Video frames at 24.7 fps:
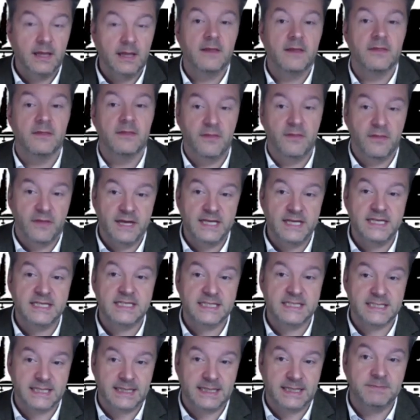This
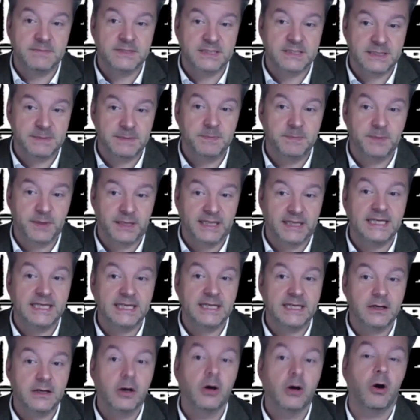seems to
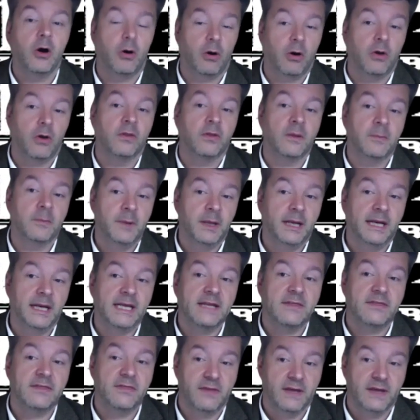be on the
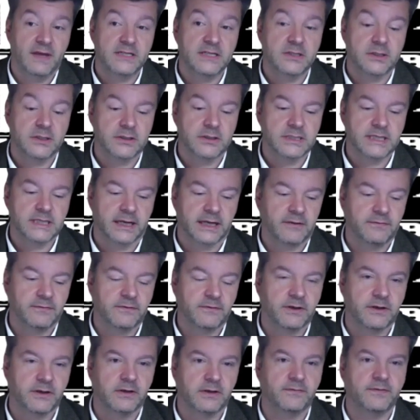money. This looks like a
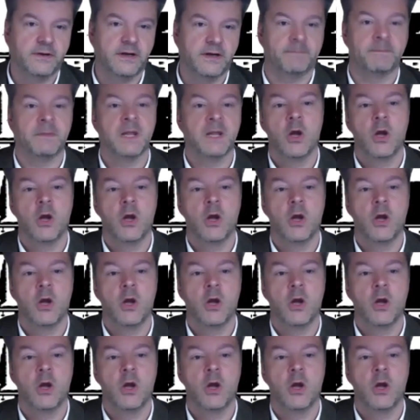lot of fun.